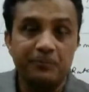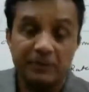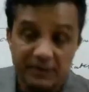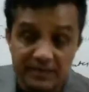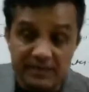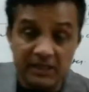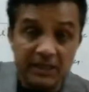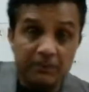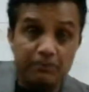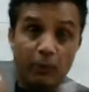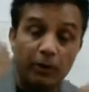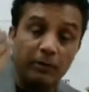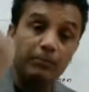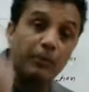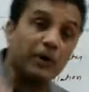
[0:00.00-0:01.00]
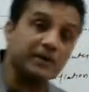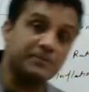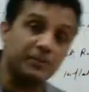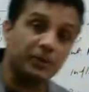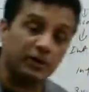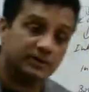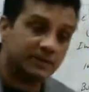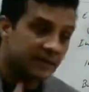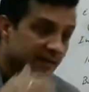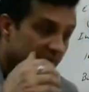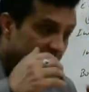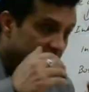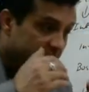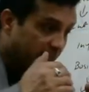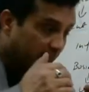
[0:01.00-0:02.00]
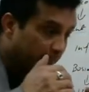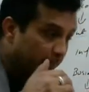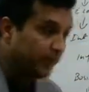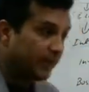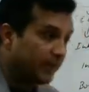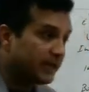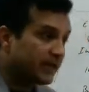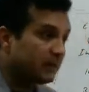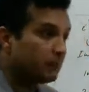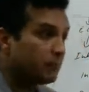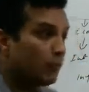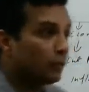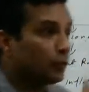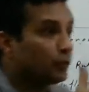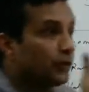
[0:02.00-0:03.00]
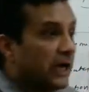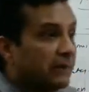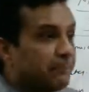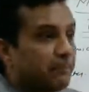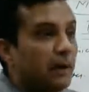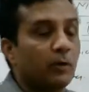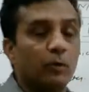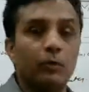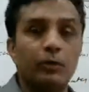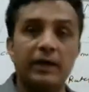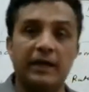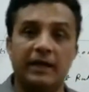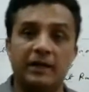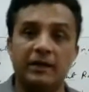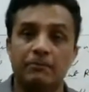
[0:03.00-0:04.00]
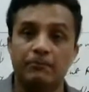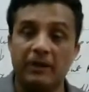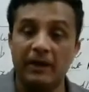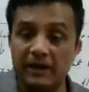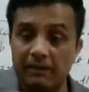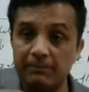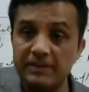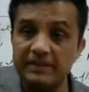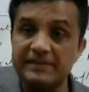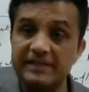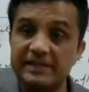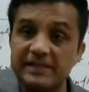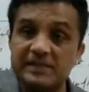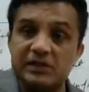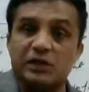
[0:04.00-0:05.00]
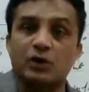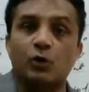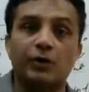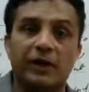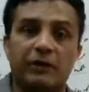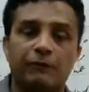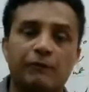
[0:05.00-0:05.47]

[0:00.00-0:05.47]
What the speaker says: These are important points because company can move to that part only when company see the security.